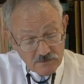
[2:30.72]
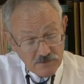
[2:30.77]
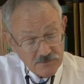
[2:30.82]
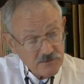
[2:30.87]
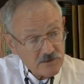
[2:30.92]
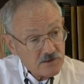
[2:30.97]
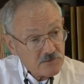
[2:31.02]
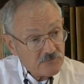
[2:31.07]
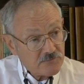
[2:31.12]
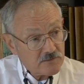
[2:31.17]
I
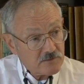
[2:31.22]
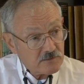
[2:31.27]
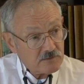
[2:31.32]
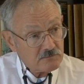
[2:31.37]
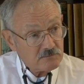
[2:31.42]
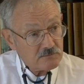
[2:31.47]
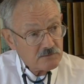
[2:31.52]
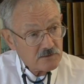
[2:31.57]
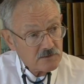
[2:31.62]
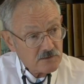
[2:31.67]
think if
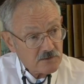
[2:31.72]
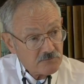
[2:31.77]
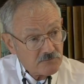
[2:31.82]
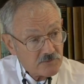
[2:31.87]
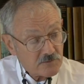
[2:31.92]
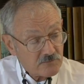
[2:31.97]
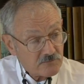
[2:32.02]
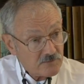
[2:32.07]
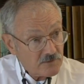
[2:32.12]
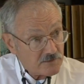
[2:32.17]
you if
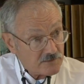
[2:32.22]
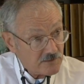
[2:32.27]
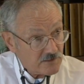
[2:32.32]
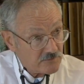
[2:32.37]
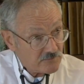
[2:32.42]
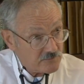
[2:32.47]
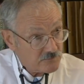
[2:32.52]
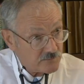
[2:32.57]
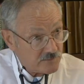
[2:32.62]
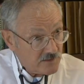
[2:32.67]
you start taking
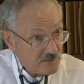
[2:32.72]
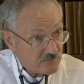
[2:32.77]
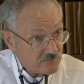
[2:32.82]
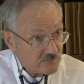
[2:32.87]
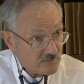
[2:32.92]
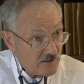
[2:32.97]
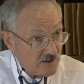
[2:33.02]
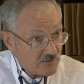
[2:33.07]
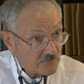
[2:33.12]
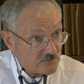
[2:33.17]
some
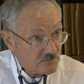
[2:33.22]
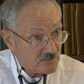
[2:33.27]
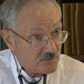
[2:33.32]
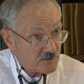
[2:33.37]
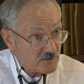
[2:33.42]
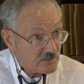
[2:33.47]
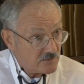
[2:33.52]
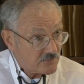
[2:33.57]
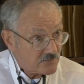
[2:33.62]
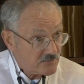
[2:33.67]
testosterone, you're
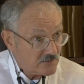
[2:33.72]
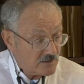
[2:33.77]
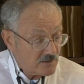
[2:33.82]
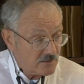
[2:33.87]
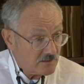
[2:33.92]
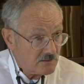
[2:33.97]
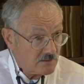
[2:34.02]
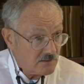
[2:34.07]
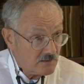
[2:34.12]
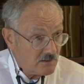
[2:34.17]
going to
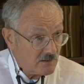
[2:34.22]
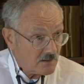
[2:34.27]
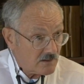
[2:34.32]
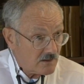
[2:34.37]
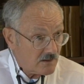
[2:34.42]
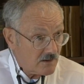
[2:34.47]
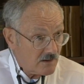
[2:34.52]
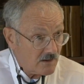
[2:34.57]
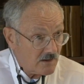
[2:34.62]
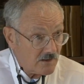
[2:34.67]
see
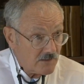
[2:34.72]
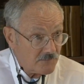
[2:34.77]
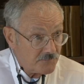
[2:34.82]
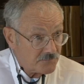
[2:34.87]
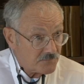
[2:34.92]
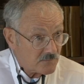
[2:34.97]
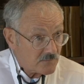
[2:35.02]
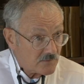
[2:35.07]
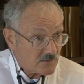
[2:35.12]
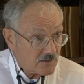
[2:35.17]
uh,
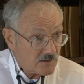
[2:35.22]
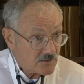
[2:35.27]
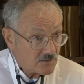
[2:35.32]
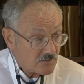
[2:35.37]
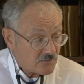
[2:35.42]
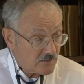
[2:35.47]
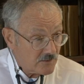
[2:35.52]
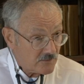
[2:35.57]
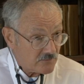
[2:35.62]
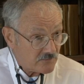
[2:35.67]

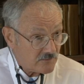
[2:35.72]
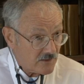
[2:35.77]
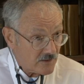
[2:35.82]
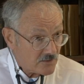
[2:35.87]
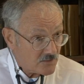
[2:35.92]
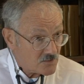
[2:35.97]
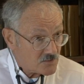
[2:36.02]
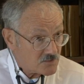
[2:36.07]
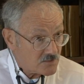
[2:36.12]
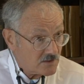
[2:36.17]
increased
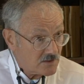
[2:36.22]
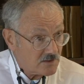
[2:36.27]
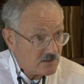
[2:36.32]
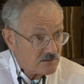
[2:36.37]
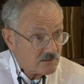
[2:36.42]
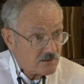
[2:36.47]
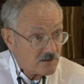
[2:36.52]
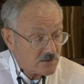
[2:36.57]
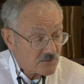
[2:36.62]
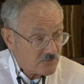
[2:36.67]

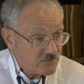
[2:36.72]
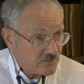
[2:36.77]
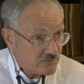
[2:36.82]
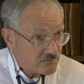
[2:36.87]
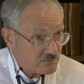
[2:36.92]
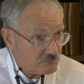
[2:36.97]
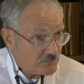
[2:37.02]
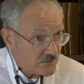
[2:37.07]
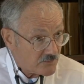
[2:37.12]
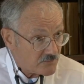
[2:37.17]
energy,
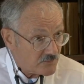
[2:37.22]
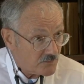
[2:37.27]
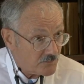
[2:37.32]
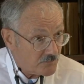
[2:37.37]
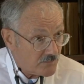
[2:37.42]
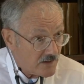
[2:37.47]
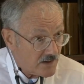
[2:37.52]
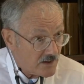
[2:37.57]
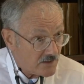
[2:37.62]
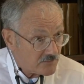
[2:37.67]
increased muscle
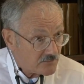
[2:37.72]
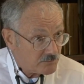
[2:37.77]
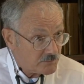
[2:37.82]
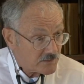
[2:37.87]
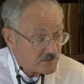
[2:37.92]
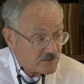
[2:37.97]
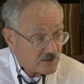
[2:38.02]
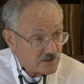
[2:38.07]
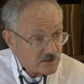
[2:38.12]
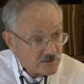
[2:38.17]
mass,
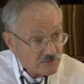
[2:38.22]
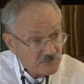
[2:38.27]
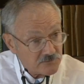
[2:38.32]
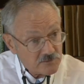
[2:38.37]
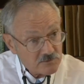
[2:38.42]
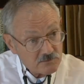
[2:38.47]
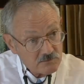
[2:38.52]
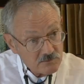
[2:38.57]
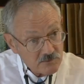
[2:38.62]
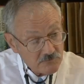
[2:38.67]
particularly if
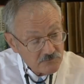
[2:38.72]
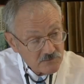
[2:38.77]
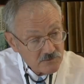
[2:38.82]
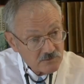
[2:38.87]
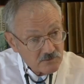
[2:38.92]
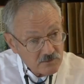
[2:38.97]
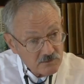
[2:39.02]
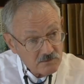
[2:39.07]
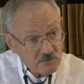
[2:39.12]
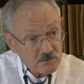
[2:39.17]
you if
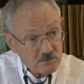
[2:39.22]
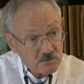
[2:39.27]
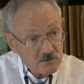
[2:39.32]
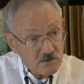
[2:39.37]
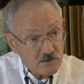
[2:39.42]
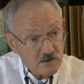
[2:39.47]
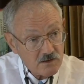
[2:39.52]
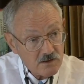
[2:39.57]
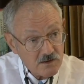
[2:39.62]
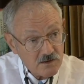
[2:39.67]
you
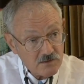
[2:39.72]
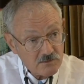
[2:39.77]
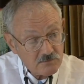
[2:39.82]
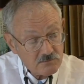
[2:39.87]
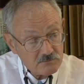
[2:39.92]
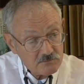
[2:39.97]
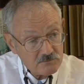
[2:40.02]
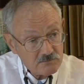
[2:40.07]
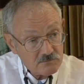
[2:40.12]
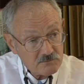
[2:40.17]
uh,
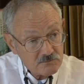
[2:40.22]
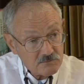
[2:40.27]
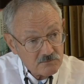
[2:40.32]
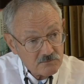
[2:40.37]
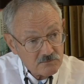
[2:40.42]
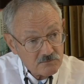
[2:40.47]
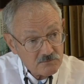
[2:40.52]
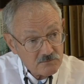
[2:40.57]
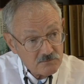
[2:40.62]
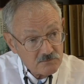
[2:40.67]

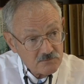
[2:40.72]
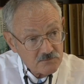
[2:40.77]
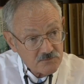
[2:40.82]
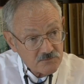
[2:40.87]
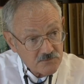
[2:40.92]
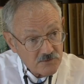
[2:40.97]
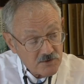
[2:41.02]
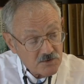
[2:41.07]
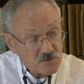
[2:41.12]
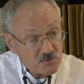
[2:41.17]

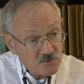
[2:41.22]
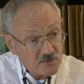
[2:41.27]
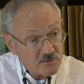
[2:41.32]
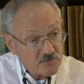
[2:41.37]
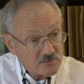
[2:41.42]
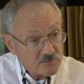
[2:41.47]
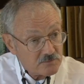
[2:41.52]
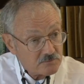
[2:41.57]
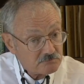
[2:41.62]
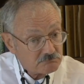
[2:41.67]
start doing
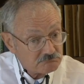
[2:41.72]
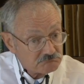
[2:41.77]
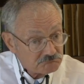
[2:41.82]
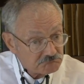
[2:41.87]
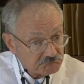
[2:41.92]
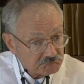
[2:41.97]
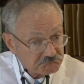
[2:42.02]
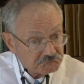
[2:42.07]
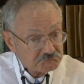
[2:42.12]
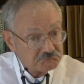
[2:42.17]
some
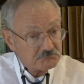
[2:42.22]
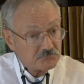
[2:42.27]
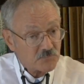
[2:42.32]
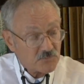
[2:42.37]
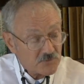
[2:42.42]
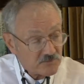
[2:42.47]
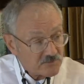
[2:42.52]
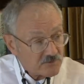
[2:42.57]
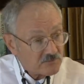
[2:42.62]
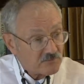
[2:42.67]

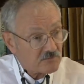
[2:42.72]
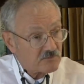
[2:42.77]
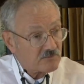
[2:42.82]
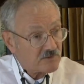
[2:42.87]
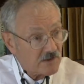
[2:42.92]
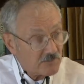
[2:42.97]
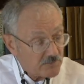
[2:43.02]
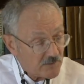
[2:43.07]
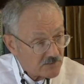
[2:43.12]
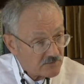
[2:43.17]
resistance
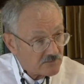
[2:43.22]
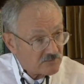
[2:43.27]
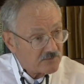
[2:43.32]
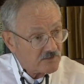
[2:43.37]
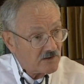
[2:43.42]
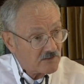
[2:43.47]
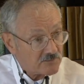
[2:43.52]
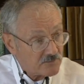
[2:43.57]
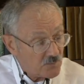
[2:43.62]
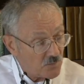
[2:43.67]
type
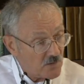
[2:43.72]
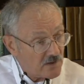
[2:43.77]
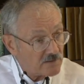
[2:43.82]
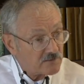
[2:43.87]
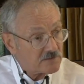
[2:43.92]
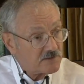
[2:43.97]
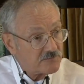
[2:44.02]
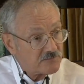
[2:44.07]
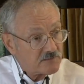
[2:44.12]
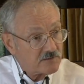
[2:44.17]
exercise, some
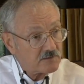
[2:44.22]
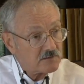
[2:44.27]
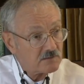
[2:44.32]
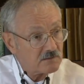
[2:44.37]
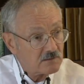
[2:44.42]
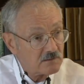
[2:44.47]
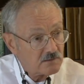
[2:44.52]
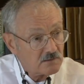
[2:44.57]
weightlifting.